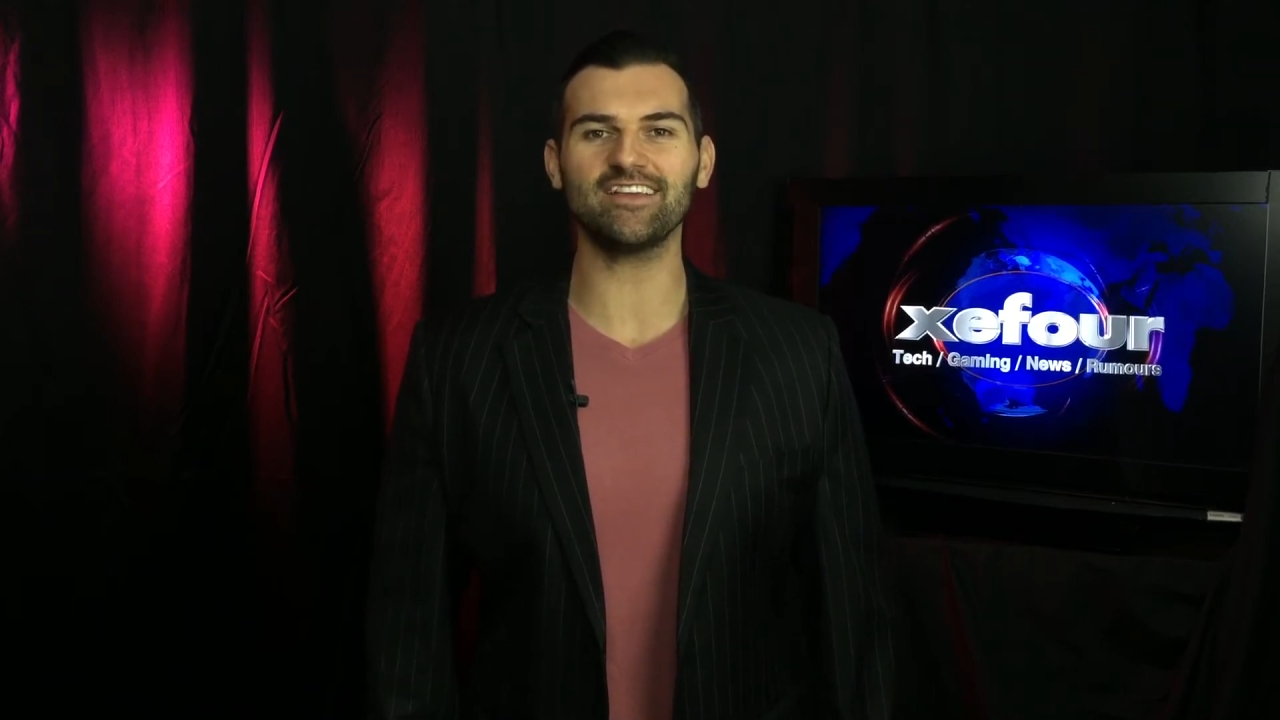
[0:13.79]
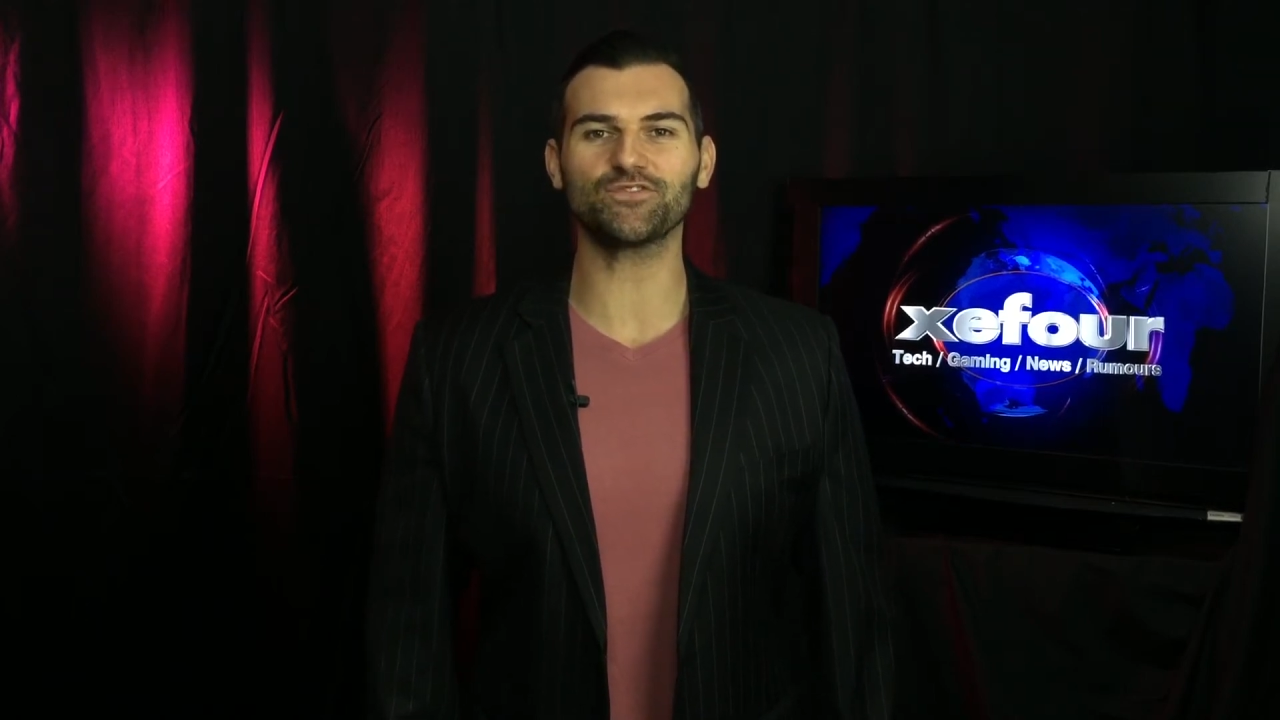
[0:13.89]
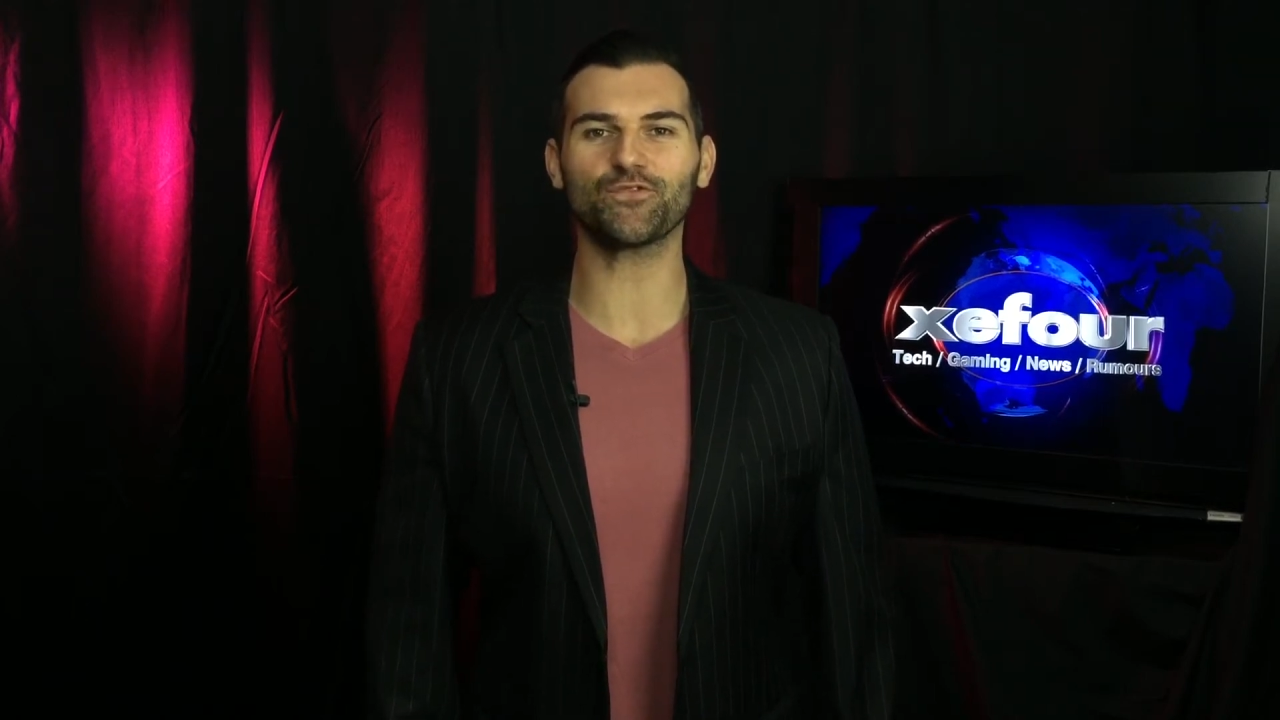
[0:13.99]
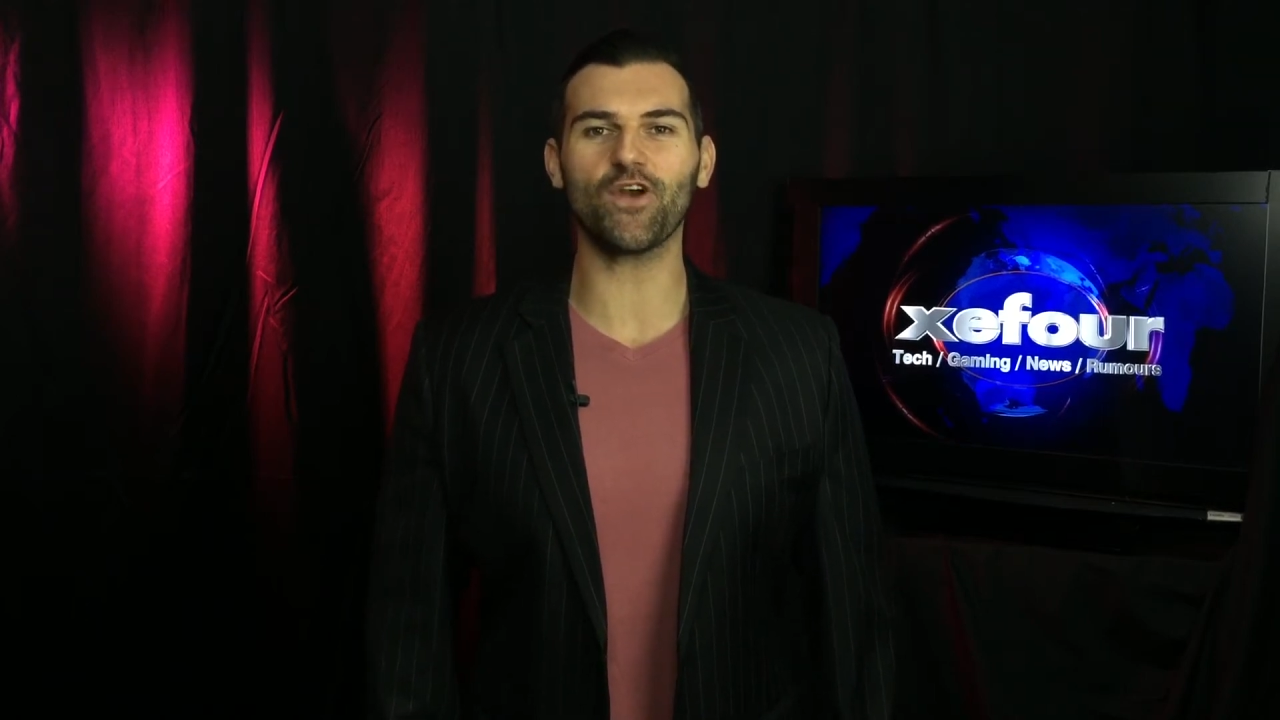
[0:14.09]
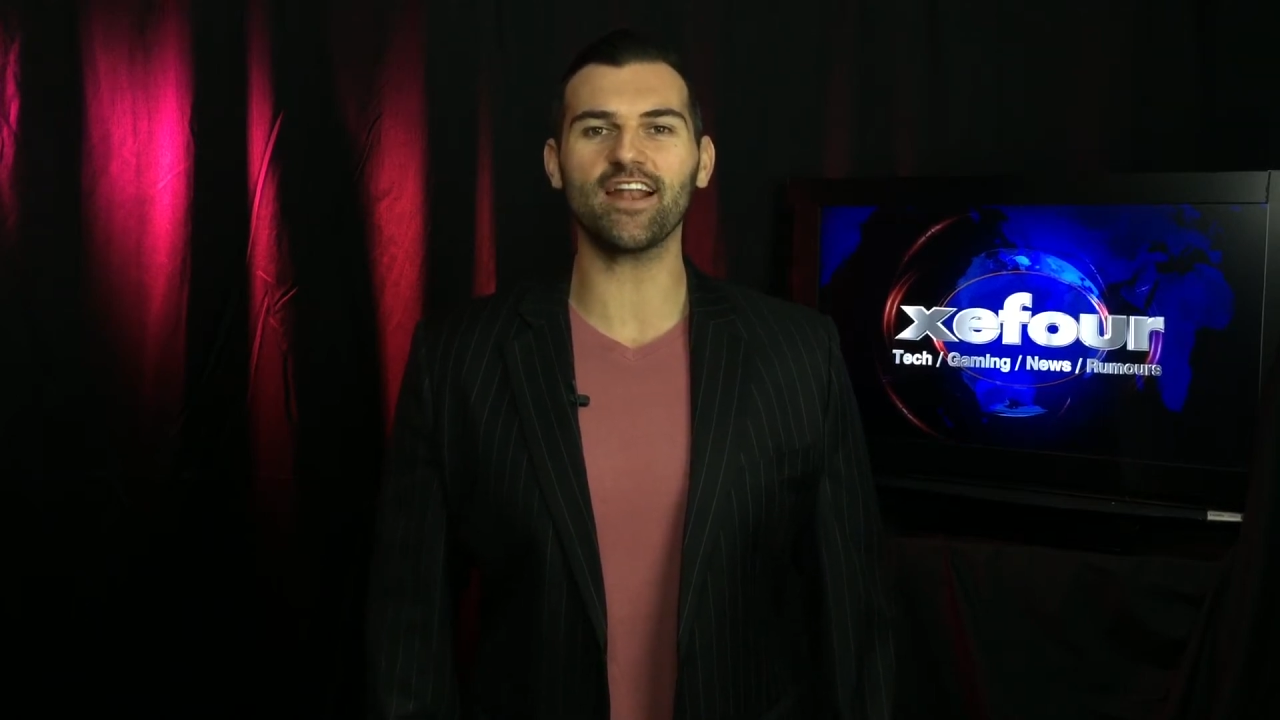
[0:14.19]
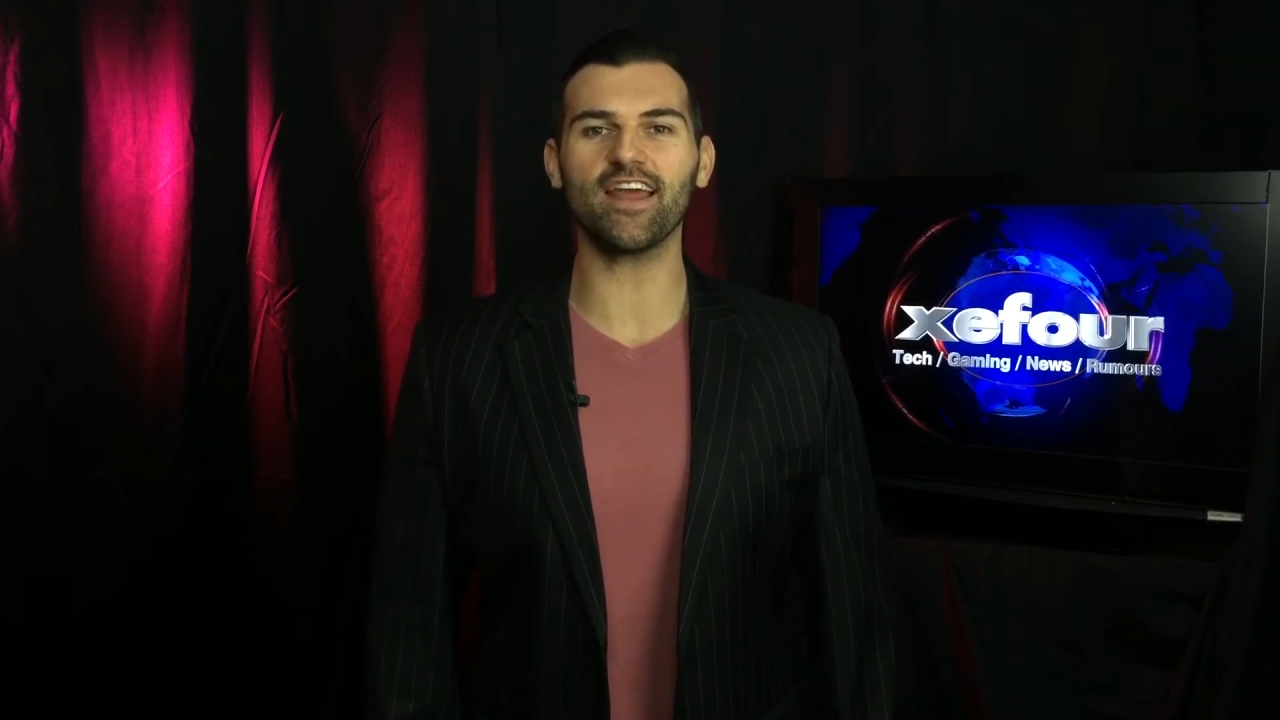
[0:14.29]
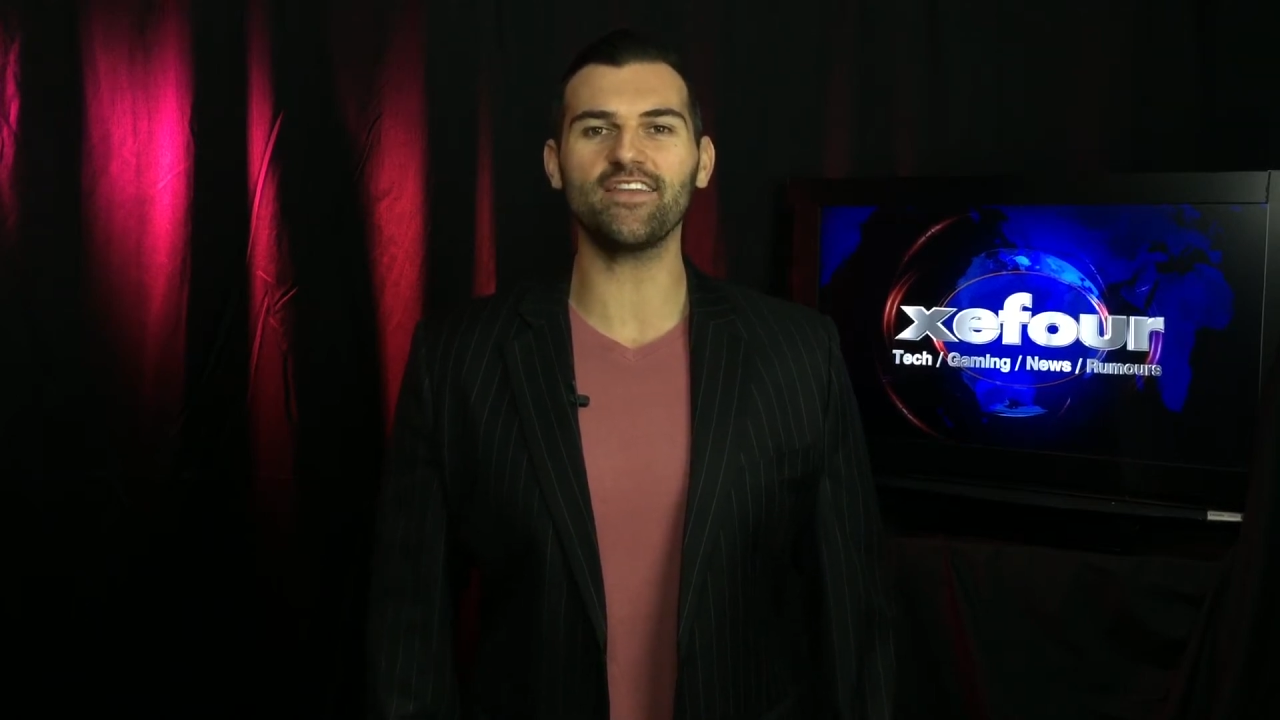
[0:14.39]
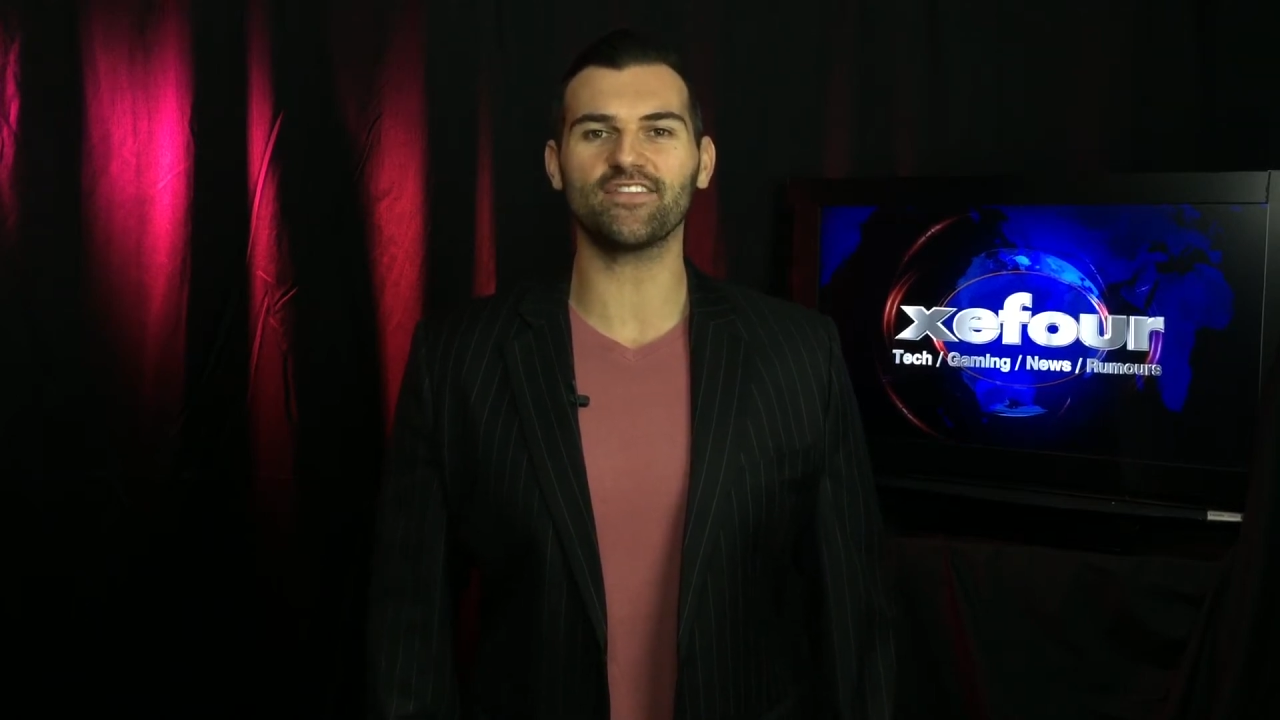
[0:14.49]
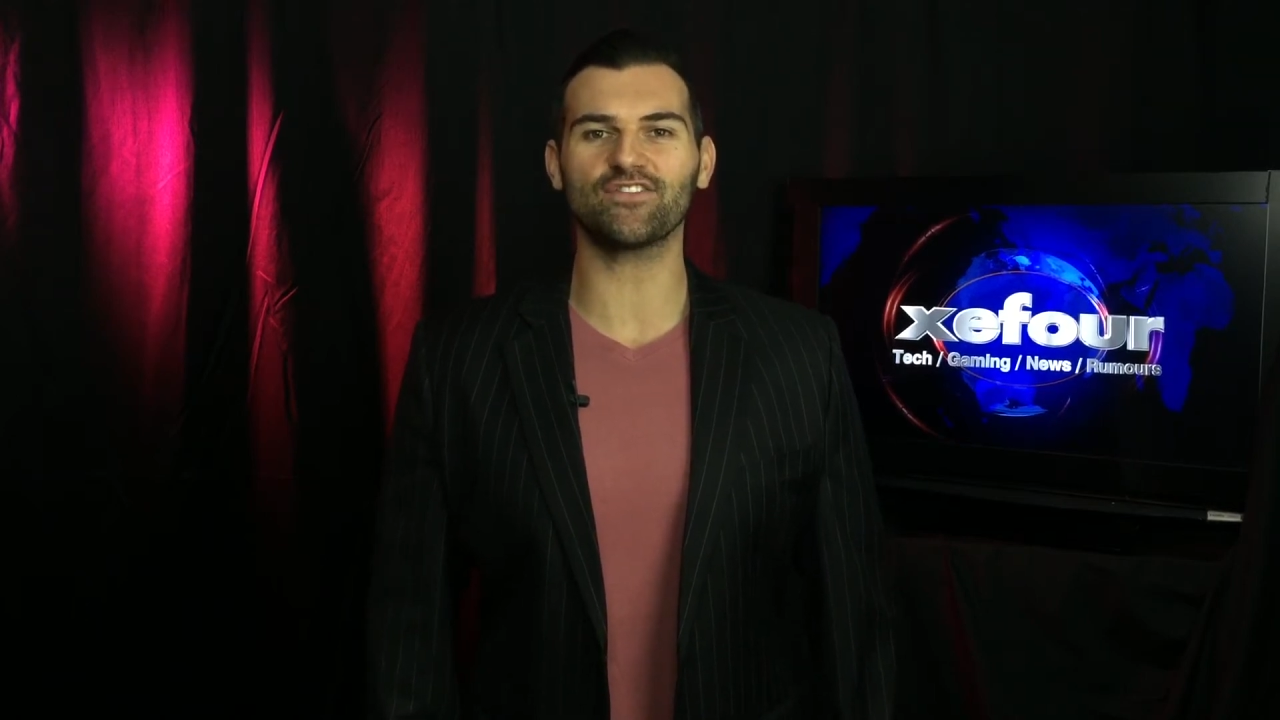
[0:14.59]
is Friday the